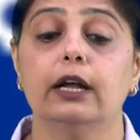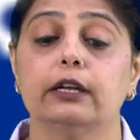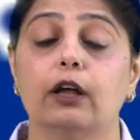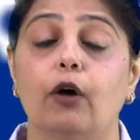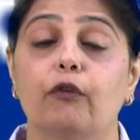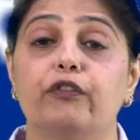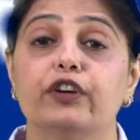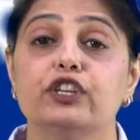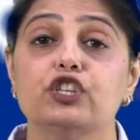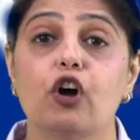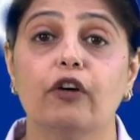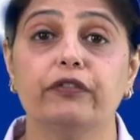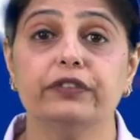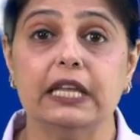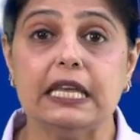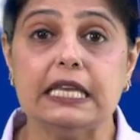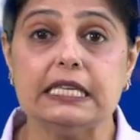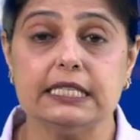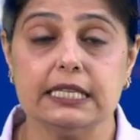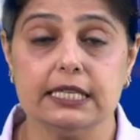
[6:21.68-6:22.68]
Now, which of
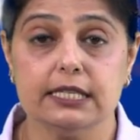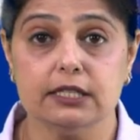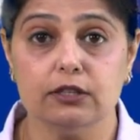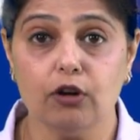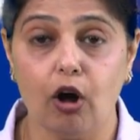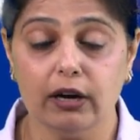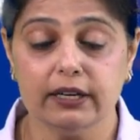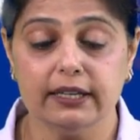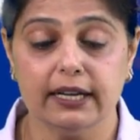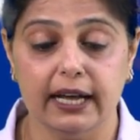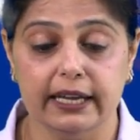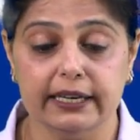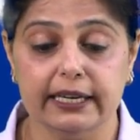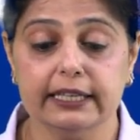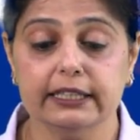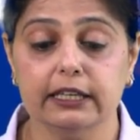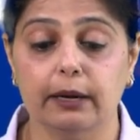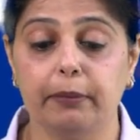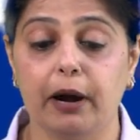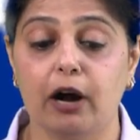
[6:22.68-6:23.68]
these is not
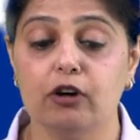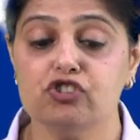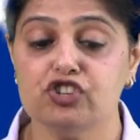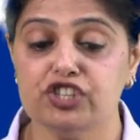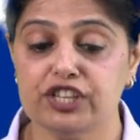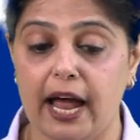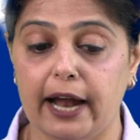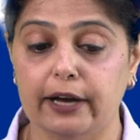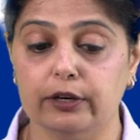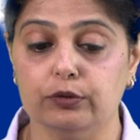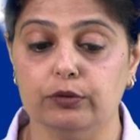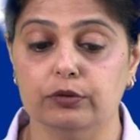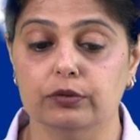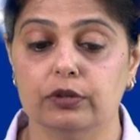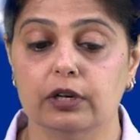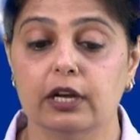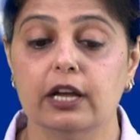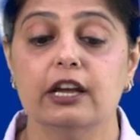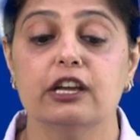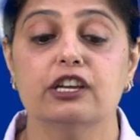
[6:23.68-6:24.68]
correct about shadow?
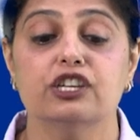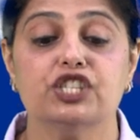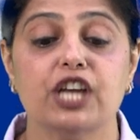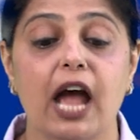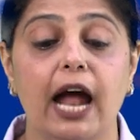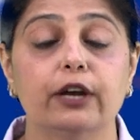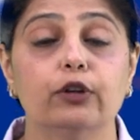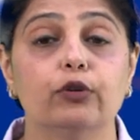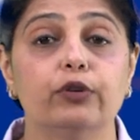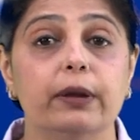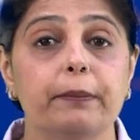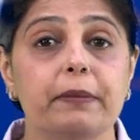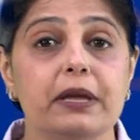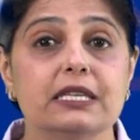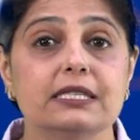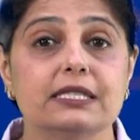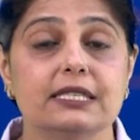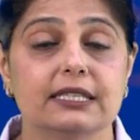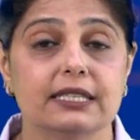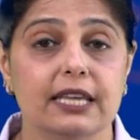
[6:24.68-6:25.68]
Shadow
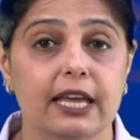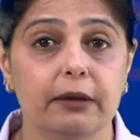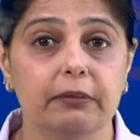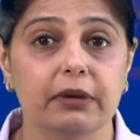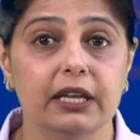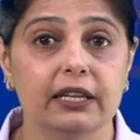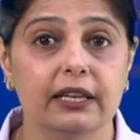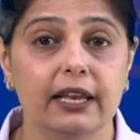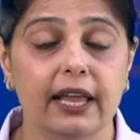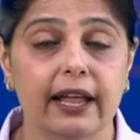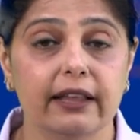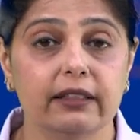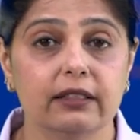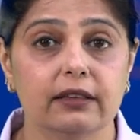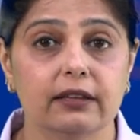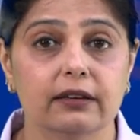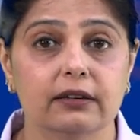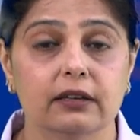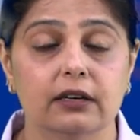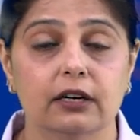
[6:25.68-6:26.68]
remains same in
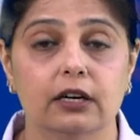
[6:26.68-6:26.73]
length.